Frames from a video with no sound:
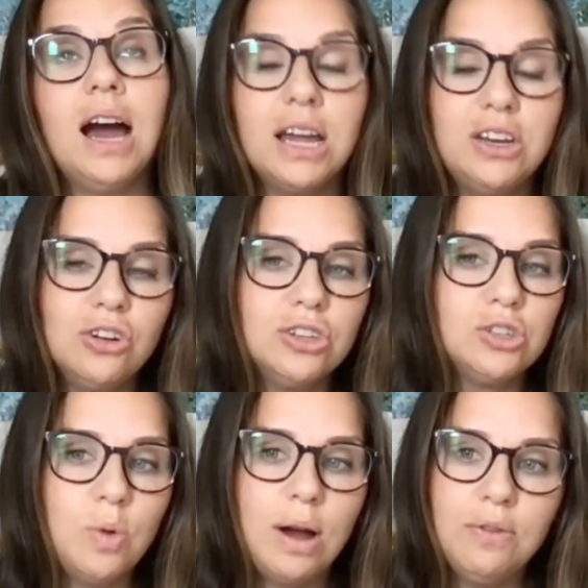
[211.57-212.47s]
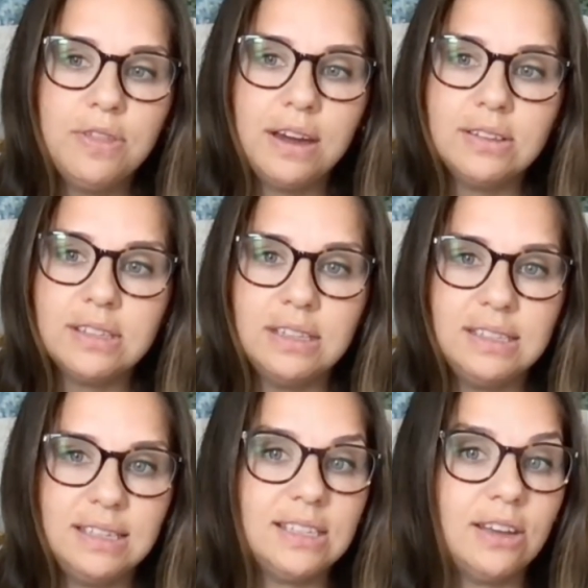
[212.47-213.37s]
under
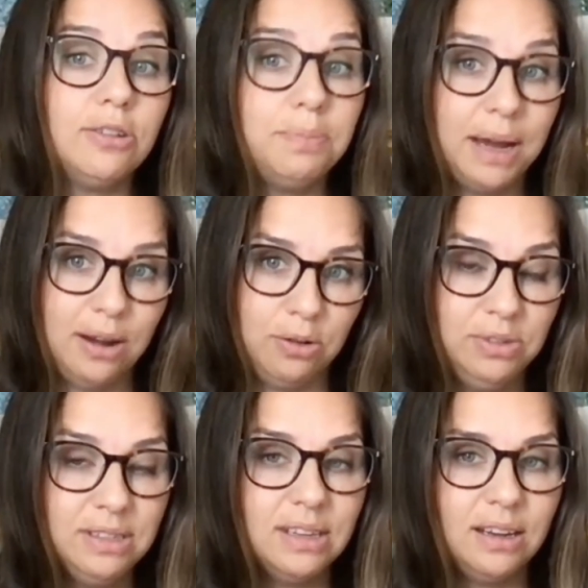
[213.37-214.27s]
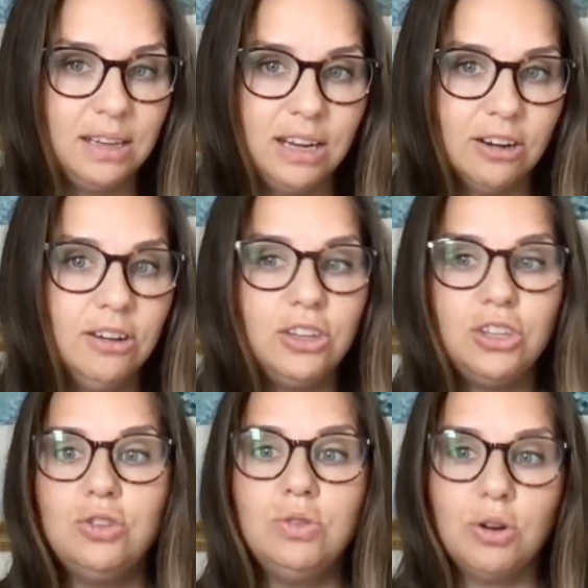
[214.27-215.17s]
12,600 pounds a year,
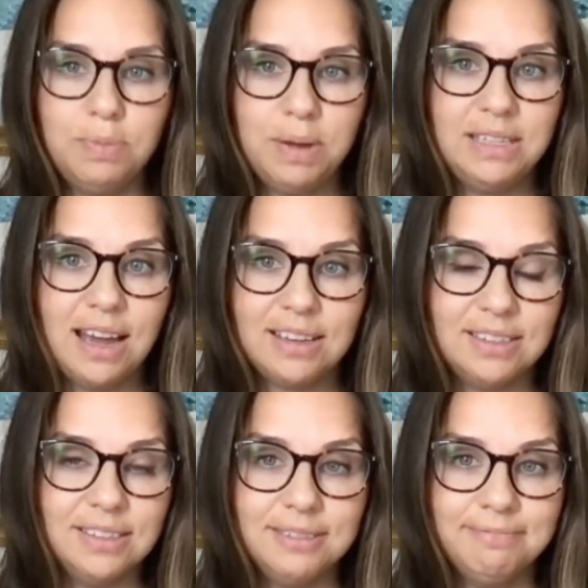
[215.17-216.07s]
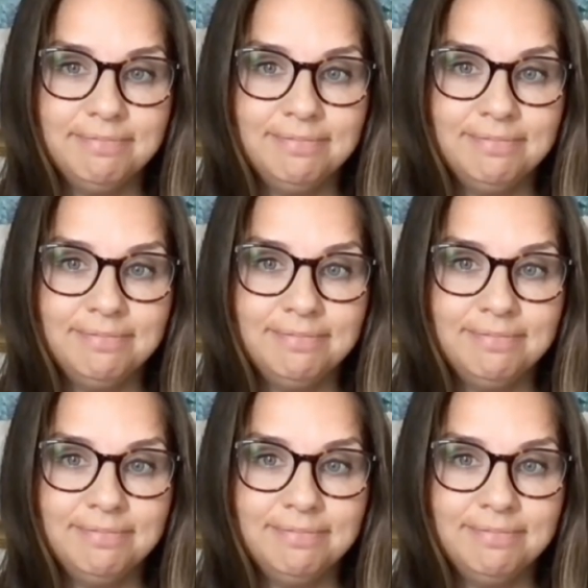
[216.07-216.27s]
you don't pay taxes.